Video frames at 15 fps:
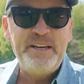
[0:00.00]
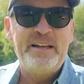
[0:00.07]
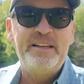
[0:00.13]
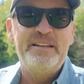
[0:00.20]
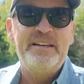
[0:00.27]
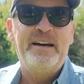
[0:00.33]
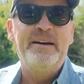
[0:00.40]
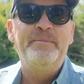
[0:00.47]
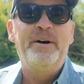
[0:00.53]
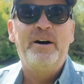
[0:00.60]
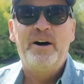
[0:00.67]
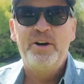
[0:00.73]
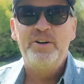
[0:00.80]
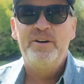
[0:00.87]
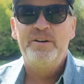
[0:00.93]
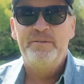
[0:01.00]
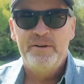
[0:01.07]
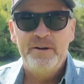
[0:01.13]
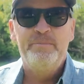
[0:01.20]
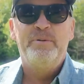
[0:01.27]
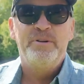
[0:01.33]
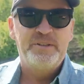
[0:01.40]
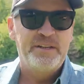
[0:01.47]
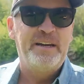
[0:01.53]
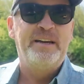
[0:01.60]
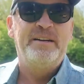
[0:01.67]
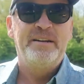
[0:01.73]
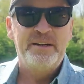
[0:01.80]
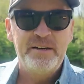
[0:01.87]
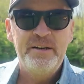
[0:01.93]
telling you, I'm
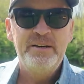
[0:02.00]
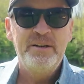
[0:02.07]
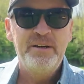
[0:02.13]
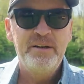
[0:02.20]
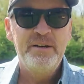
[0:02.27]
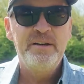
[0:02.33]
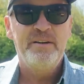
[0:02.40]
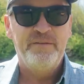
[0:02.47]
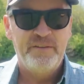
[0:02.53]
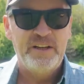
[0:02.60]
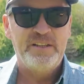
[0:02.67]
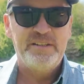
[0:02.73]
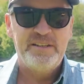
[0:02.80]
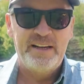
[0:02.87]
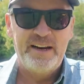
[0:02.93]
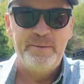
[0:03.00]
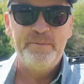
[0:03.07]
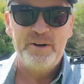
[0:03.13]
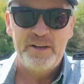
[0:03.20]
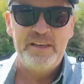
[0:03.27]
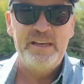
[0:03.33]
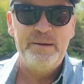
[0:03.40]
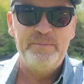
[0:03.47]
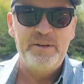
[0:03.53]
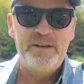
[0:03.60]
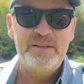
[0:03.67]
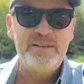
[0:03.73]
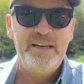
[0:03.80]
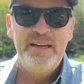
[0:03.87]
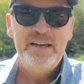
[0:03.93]
100% convinced that I'm going to keep
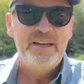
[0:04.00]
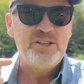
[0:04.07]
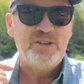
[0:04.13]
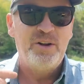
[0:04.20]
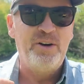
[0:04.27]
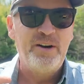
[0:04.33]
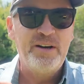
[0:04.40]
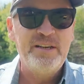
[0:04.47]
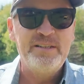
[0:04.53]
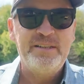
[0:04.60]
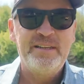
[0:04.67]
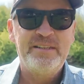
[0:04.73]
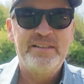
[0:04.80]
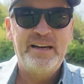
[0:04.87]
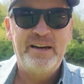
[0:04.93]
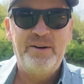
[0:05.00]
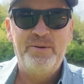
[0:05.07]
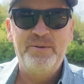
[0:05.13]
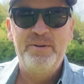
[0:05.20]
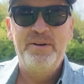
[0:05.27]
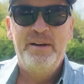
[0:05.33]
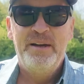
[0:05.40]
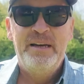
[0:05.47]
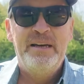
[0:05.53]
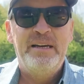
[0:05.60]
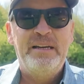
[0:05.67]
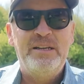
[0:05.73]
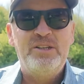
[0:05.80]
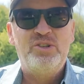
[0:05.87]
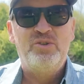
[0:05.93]
this as long as the sound
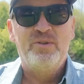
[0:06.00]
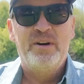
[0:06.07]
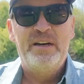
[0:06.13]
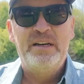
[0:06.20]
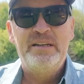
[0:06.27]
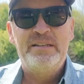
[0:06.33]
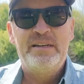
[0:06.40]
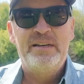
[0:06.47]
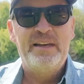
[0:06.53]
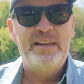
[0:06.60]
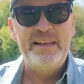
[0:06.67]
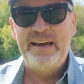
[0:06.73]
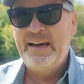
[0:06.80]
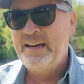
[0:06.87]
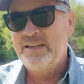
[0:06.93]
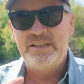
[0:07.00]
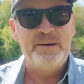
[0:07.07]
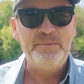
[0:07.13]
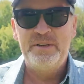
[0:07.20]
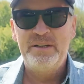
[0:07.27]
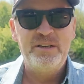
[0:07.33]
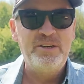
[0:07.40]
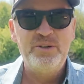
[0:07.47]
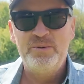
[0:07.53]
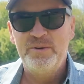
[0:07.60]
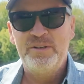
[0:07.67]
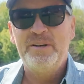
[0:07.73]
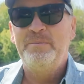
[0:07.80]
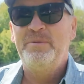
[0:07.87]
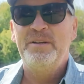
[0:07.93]
is great, and that has something to do with
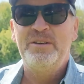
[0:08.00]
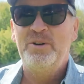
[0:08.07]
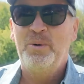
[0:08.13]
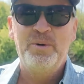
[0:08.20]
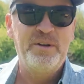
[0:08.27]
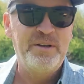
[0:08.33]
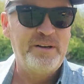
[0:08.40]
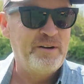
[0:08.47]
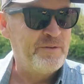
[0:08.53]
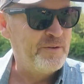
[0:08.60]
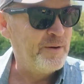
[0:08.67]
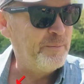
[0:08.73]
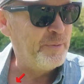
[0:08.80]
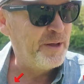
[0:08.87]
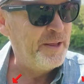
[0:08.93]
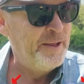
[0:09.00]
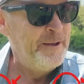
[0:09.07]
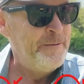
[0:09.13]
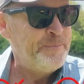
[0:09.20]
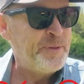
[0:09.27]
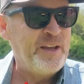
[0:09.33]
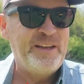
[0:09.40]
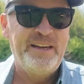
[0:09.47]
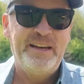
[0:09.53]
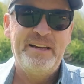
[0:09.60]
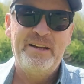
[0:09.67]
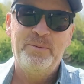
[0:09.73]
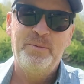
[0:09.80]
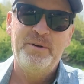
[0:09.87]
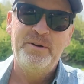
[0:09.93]
something totally different. But again,
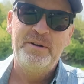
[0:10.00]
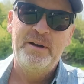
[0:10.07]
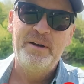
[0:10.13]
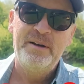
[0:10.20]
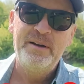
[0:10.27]
it would